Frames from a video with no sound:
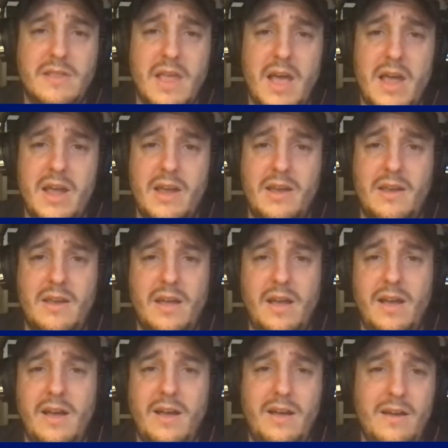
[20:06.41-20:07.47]
like,
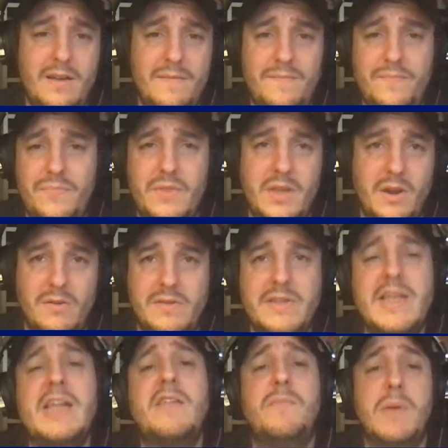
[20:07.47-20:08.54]

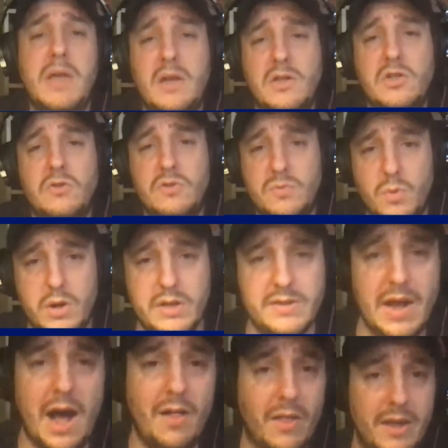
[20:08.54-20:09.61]
Detective Pikachu was pretty
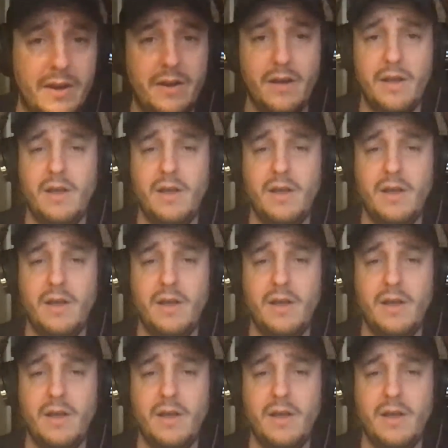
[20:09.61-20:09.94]
solid.